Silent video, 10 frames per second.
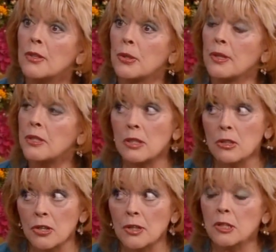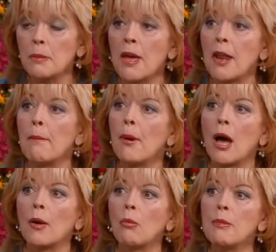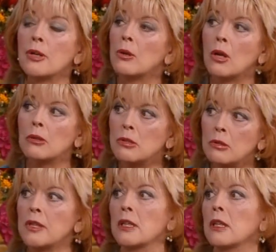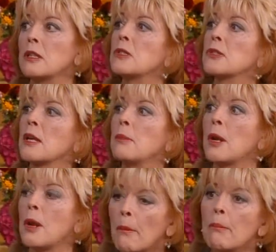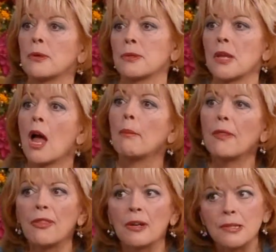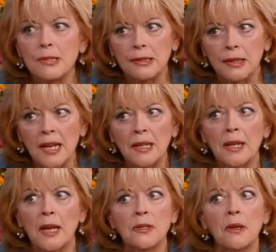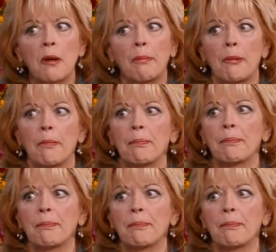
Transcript: So it isn't just the men, but women are not doing it in the same numbers, but they're slightly catching up.